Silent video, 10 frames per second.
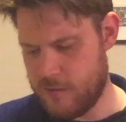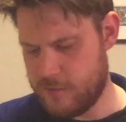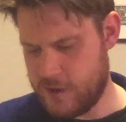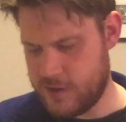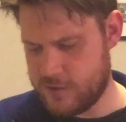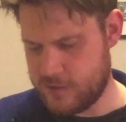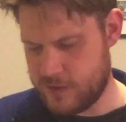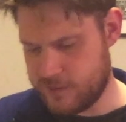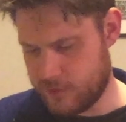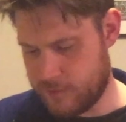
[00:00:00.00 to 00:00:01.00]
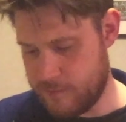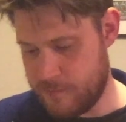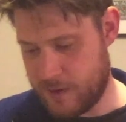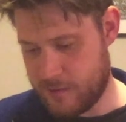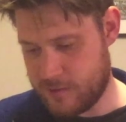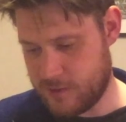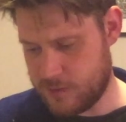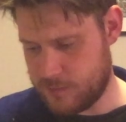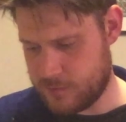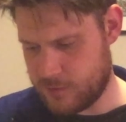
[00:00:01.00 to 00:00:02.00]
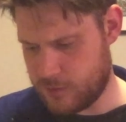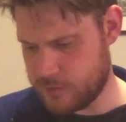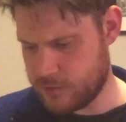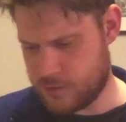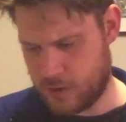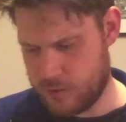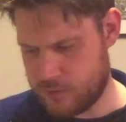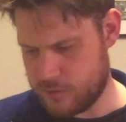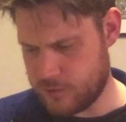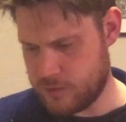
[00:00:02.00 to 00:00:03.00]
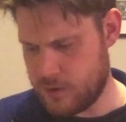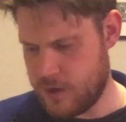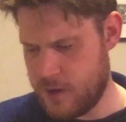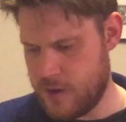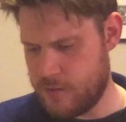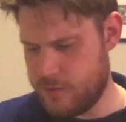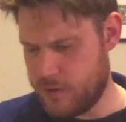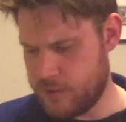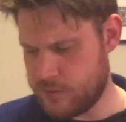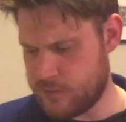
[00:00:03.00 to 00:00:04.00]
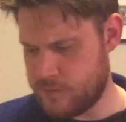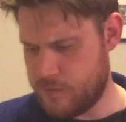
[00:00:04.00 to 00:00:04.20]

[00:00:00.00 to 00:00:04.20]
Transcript: Finish is of maritime salt, coastal notes,